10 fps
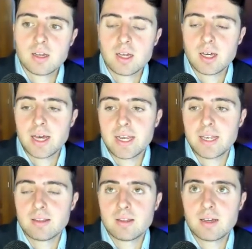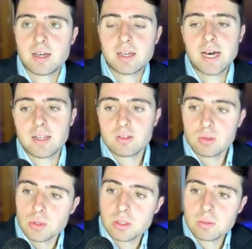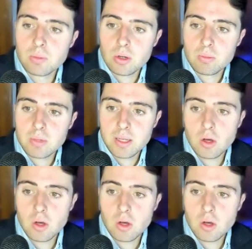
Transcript: And add it to their bottom line.